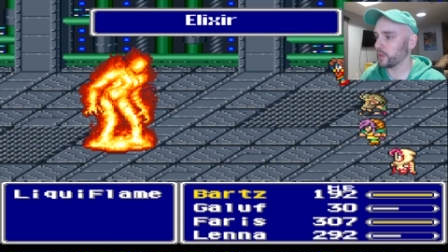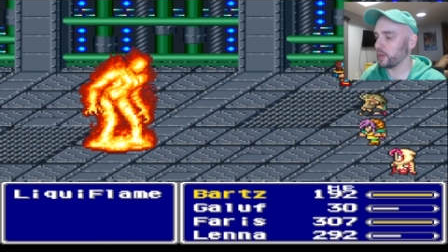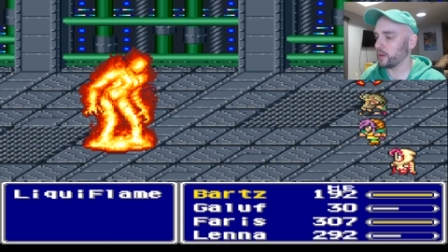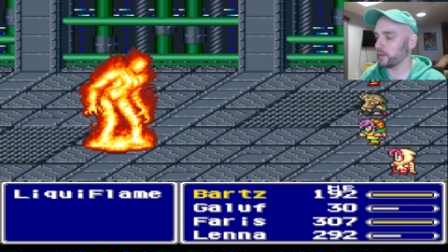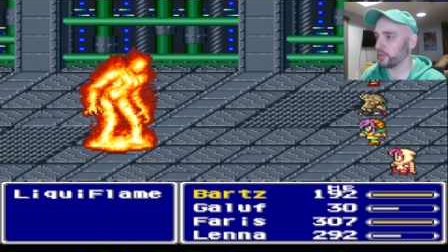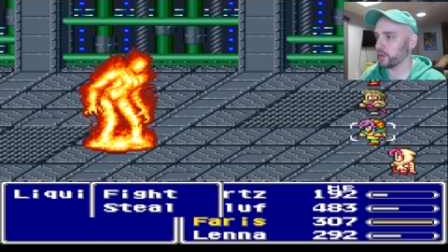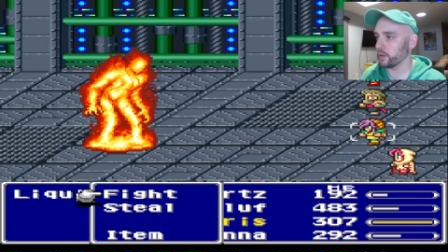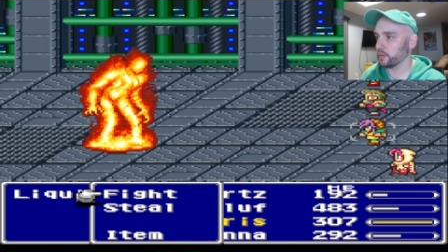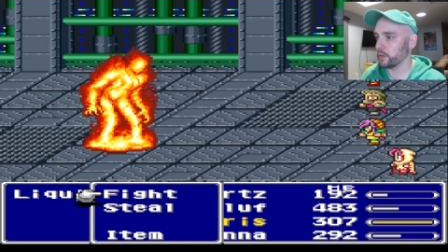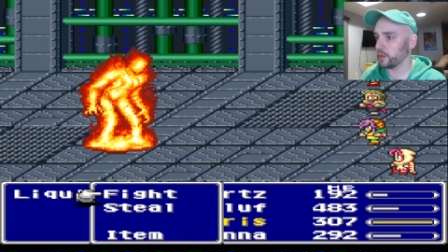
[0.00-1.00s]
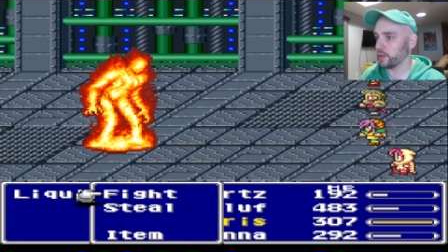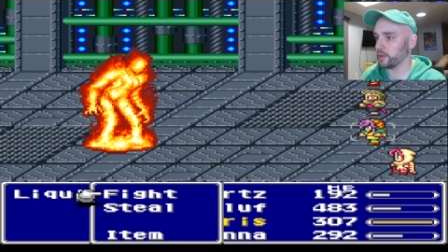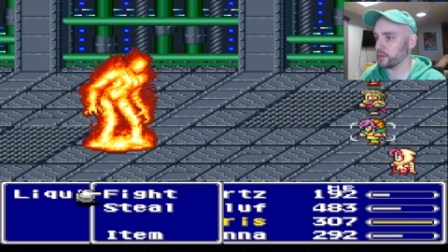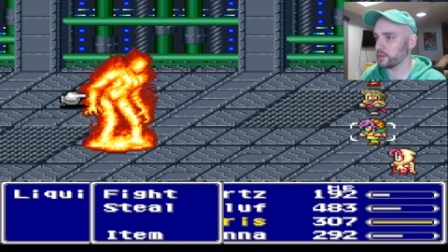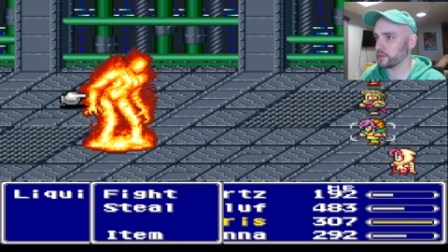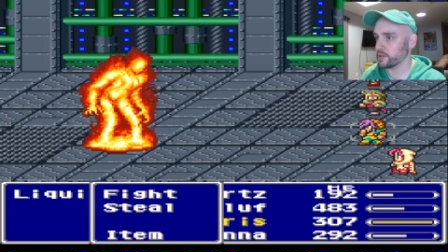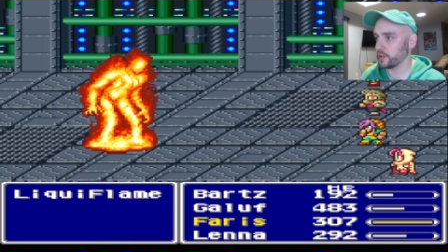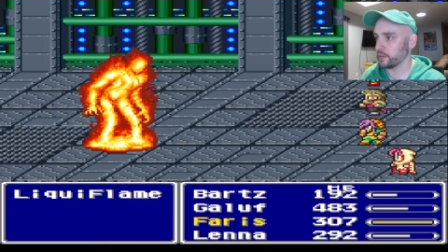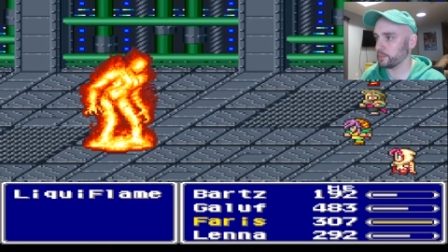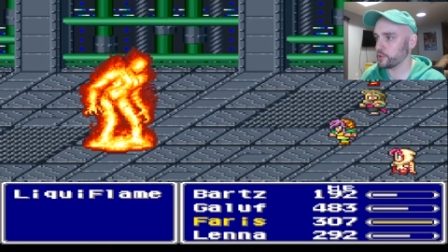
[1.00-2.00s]
I interfered. I need to get this
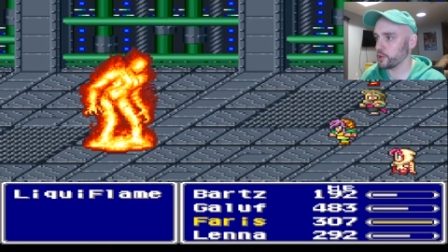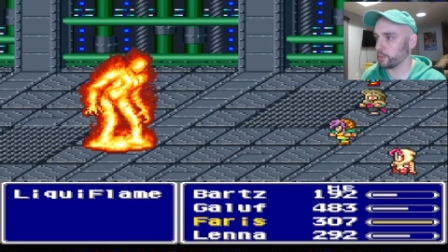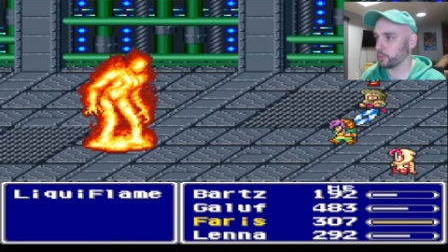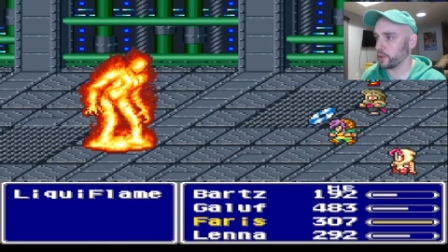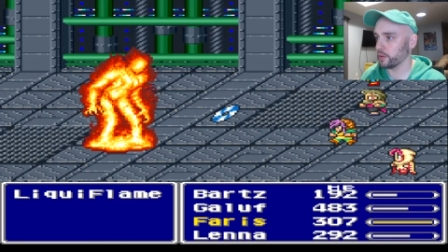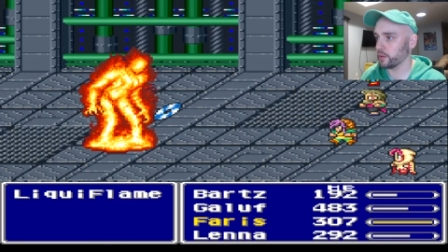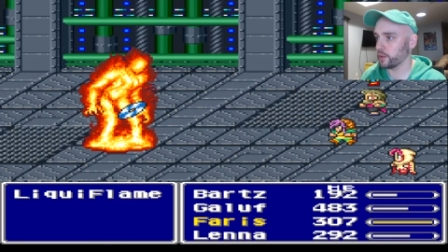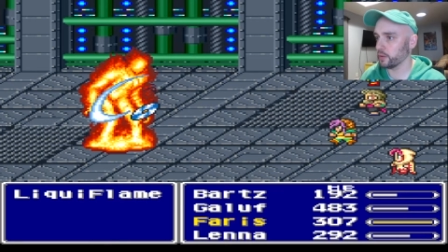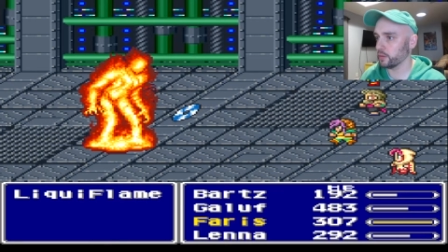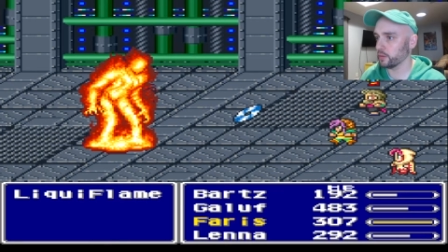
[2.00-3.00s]
uh, ship righted here.